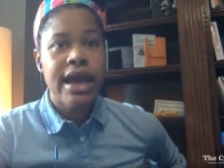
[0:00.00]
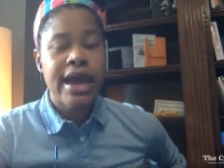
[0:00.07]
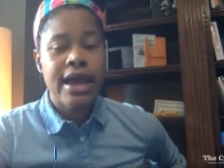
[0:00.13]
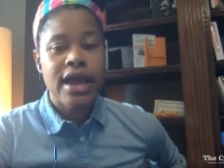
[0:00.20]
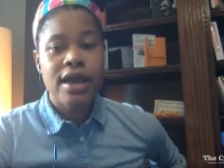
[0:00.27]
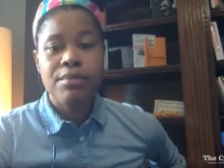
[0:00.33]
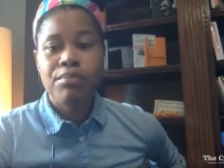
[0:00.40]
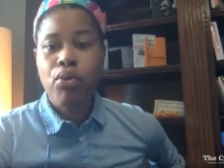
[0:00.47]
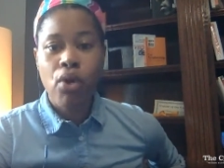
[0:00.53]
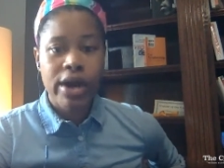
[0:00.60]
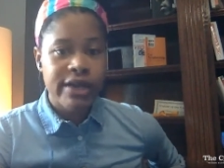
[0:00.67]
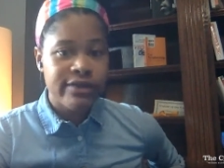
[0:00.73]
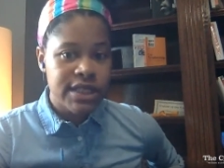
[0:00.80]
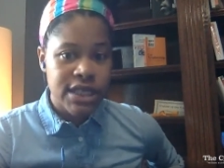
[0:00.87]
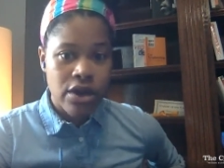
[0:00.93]
a point
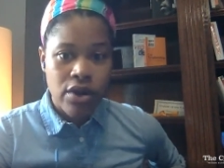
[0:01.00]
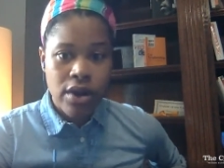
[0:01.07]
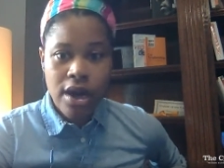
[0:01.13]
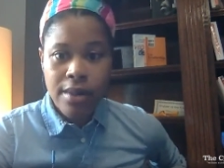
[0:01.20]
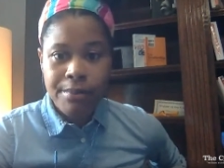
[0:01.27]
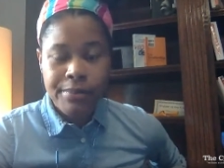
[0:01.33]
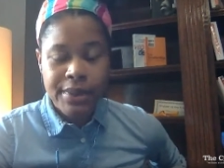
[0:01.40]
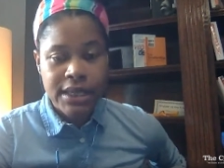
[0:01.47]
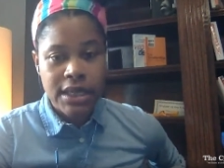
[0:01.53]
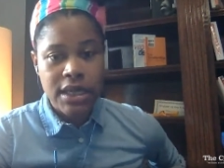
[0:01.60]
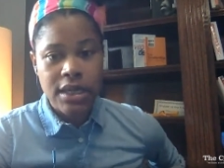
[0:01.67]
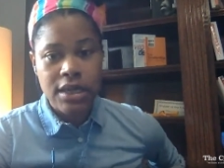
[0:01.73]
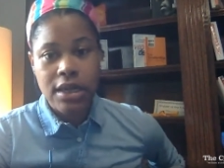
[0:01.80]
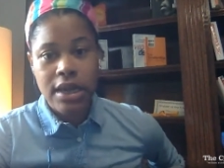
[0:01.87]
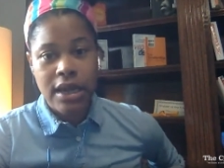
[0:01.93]
of sale
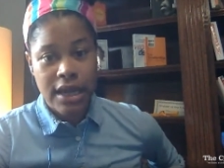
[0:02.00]
company,